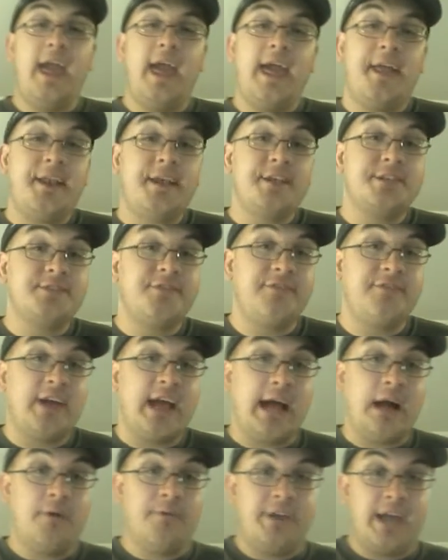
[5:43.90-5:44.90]
it's
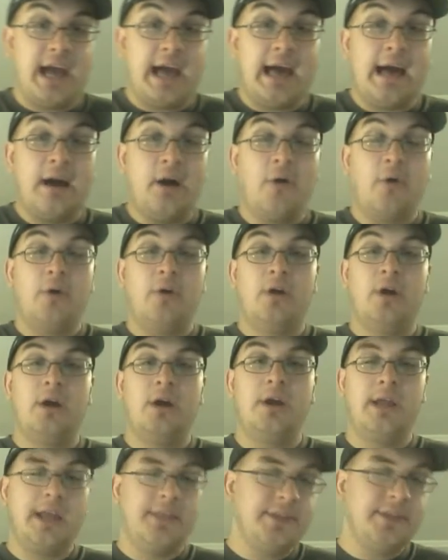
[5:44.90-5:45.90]
found out,
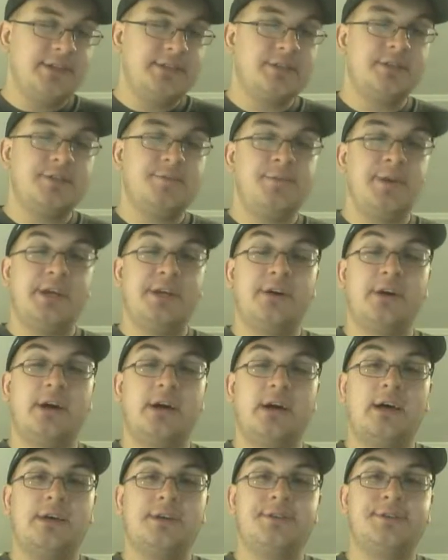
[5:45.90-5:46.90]
and this is
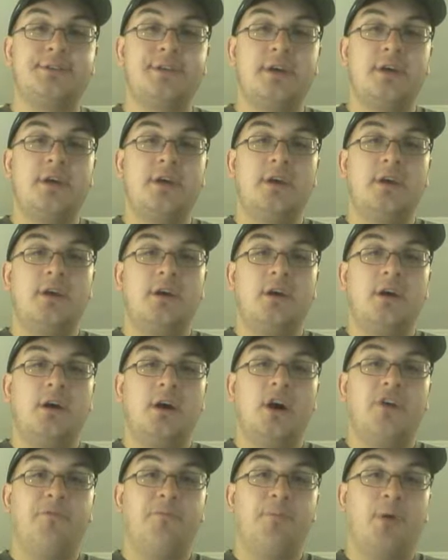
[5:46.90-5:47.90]
because
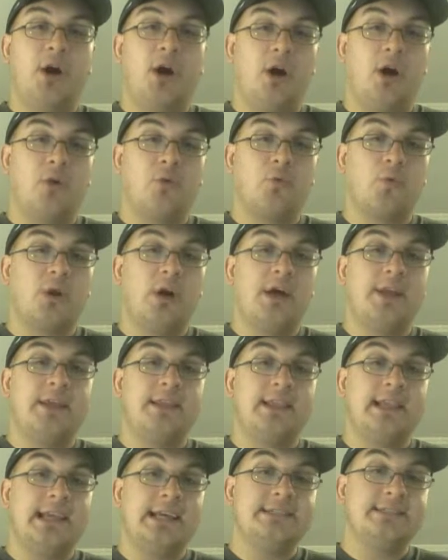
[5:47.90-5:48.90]
of Paul Rudd
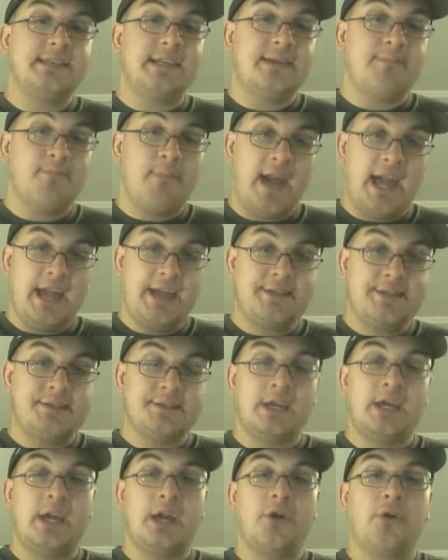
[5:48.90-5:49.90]
and Leslie
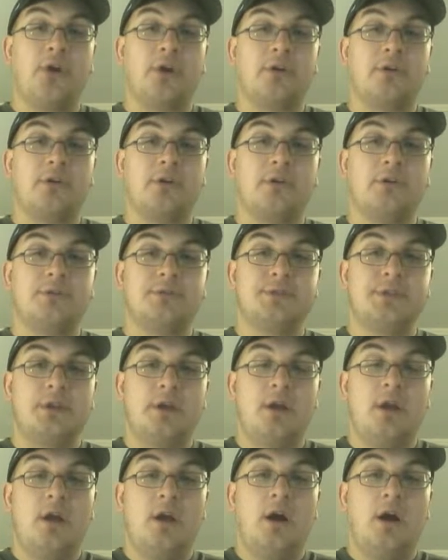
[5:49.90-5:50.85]
Mann's characters.